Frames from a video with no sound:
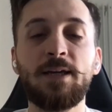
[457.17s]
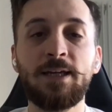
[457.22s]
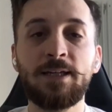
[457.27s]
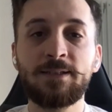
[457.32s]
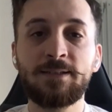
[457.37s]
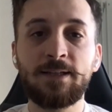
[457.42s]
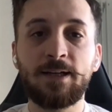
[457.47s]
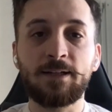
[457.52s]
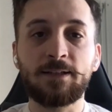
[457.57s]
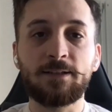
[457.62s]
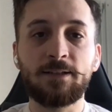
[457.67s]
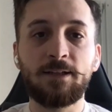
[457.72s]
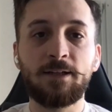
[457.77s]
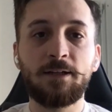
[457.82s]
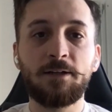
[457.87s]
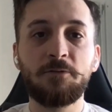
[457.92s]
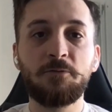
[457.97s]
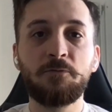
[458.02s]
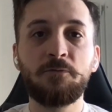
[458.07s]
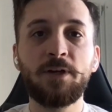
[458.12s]

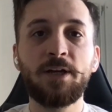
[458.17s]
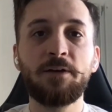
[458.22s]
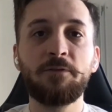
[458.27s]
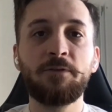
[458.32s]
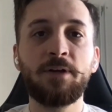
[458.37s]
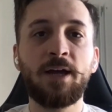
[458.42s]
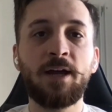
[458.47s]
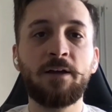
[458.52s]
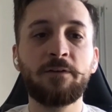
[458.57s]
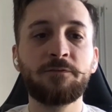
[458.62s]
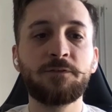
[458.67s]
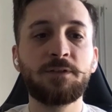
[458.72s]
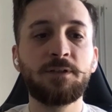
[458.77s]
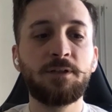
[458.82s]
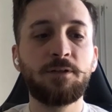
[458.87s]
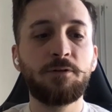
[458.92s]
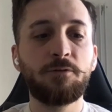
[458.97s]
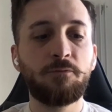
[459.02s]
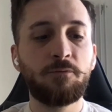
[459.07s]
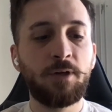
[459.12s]
Exactly. We have
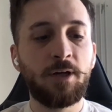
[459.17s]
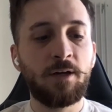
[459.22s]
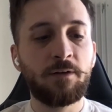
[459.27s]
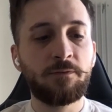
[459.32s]
to